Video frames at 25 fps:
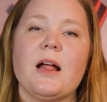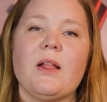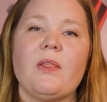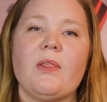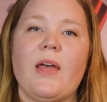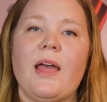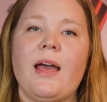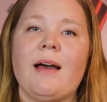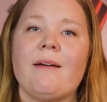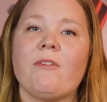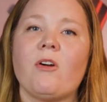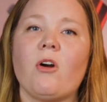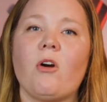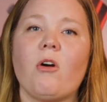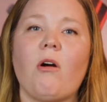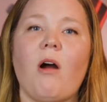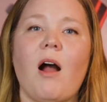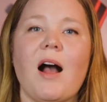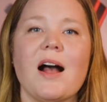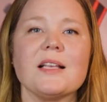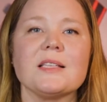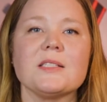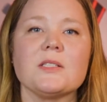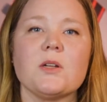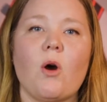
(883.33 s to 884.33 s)
They have
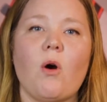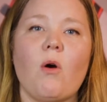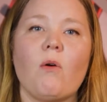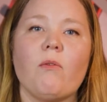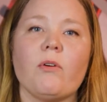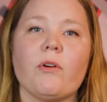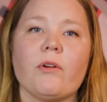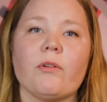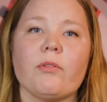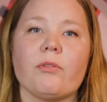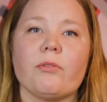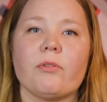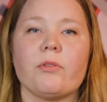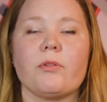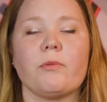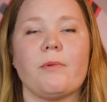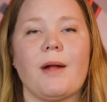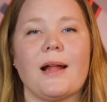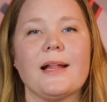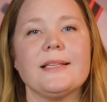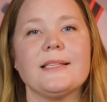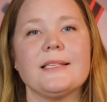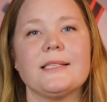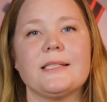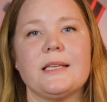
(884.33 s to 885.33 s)
crossed over through the
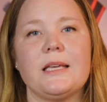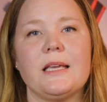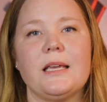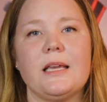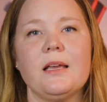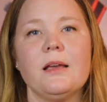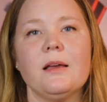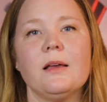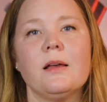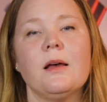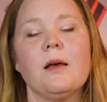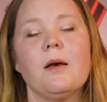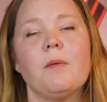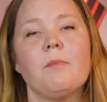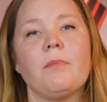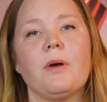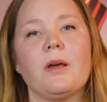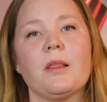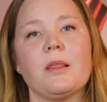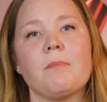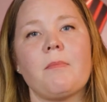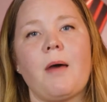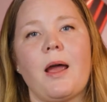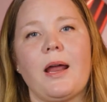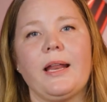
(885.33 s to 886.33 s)
Red Sea by
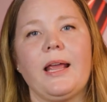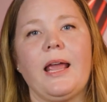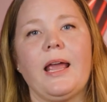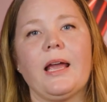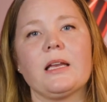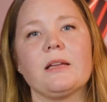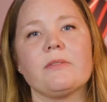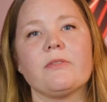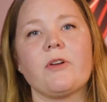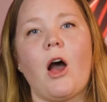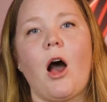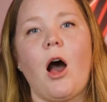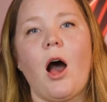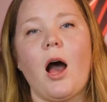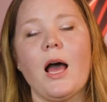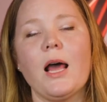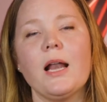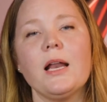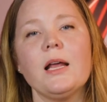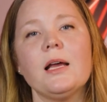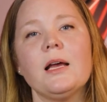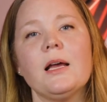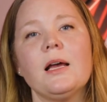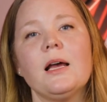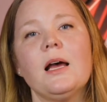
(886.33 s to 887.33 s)
the mighty hand of
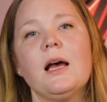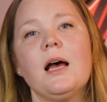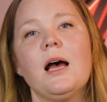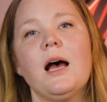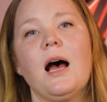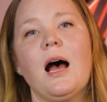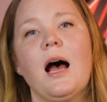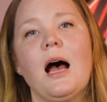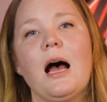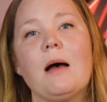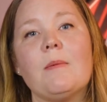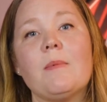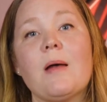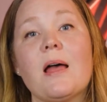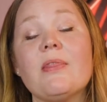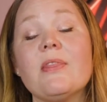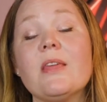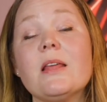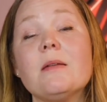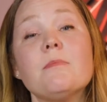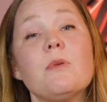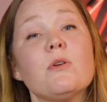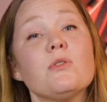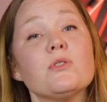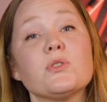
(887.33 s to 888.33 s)
God. And
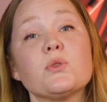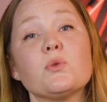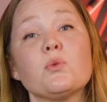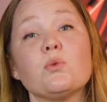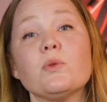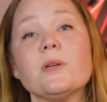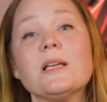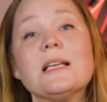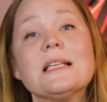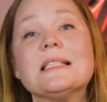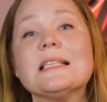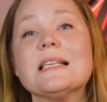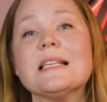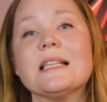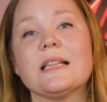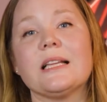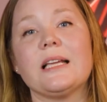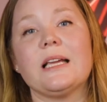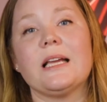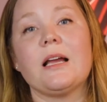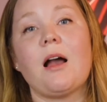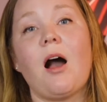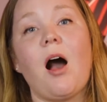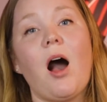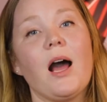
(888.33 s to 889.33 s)
then most
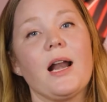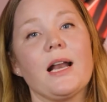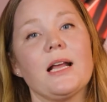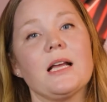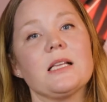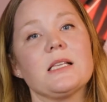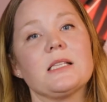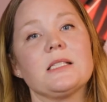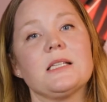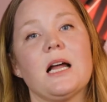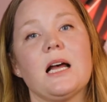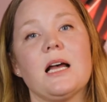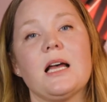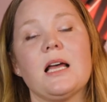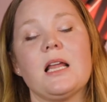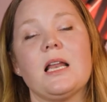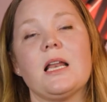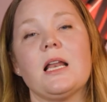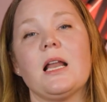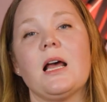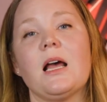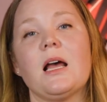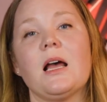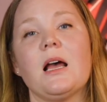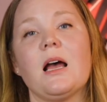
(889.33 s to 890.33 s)
recently, God has
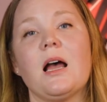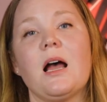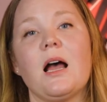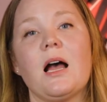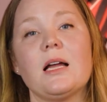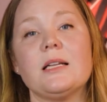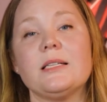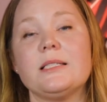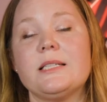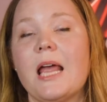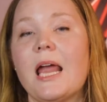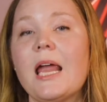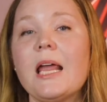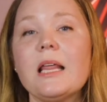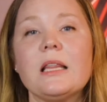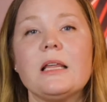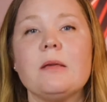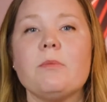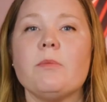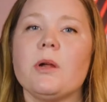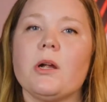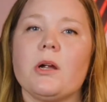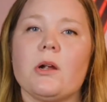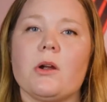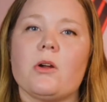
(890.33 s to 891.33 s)
done a daily
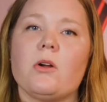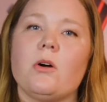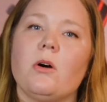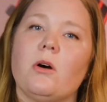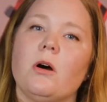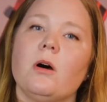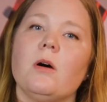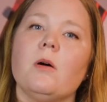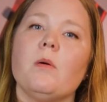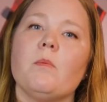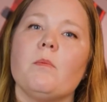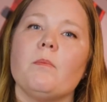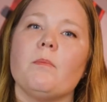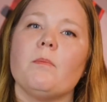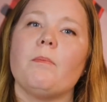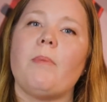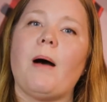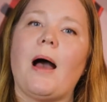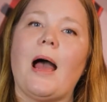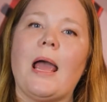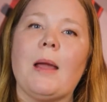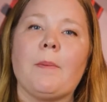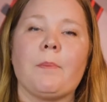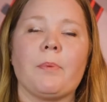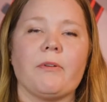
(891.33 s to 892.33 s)
miracle
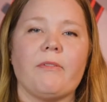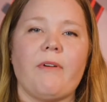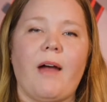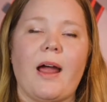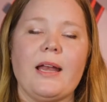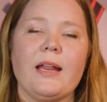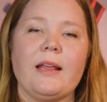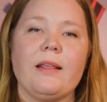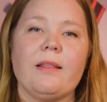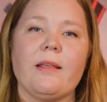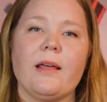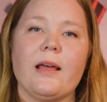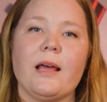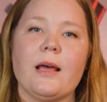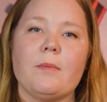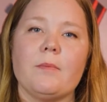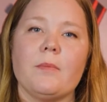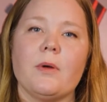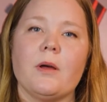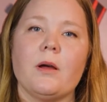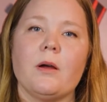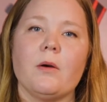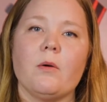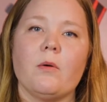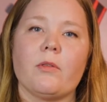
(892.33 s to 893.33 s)
by providing them
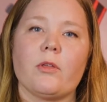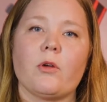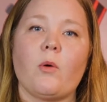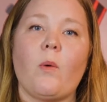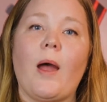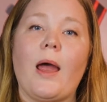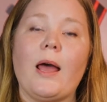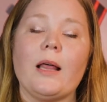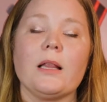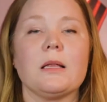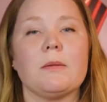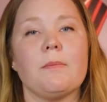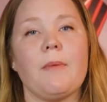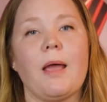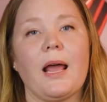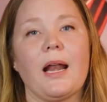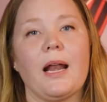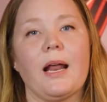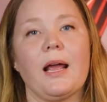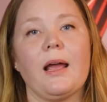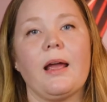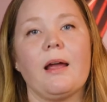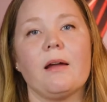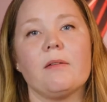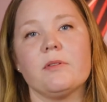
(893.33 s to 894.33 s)
with quail and
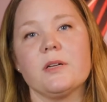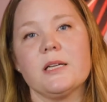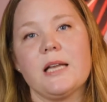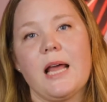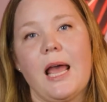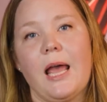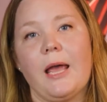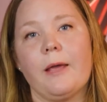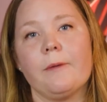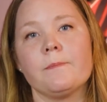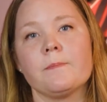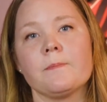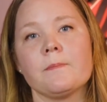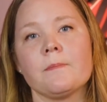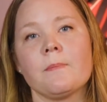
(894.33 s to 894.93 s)
manna every day.